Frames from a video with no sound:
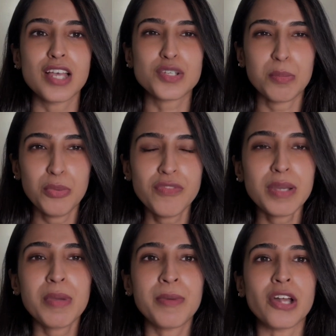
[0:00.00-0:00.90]
So
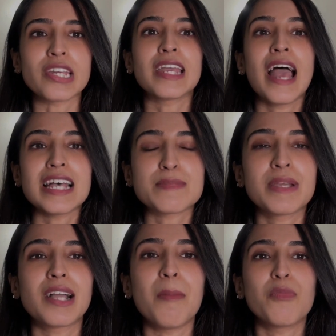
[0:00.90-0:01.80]
moving my body has
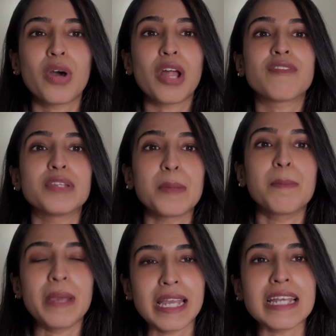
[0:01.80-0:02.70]
become one of the
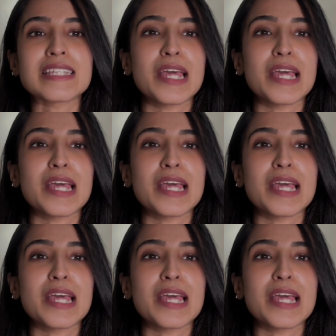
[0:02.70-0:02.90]
biggest